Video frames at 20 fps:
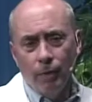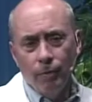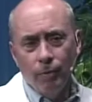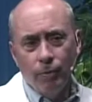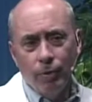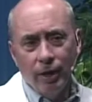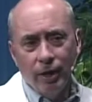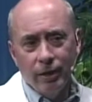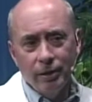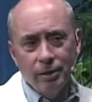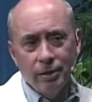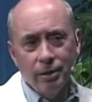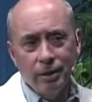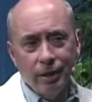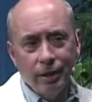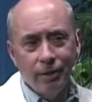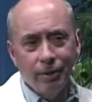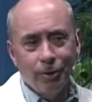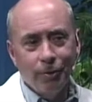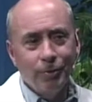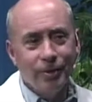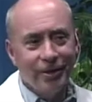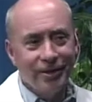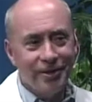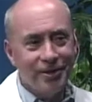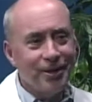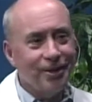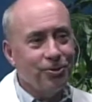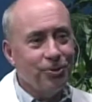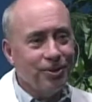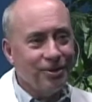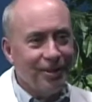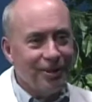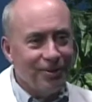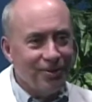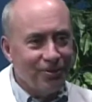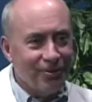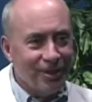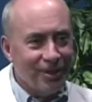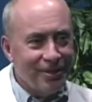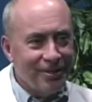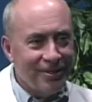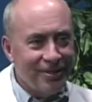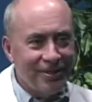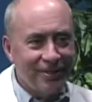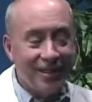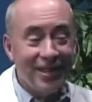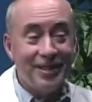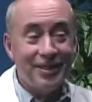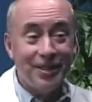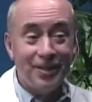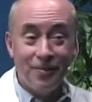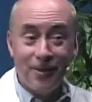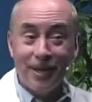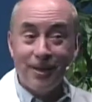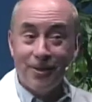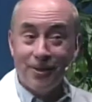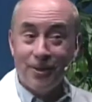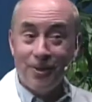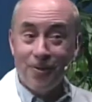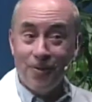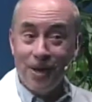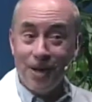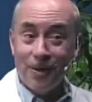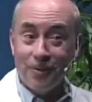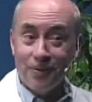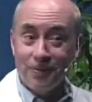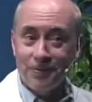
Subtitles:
but because, like you said, stress, things can make it go up.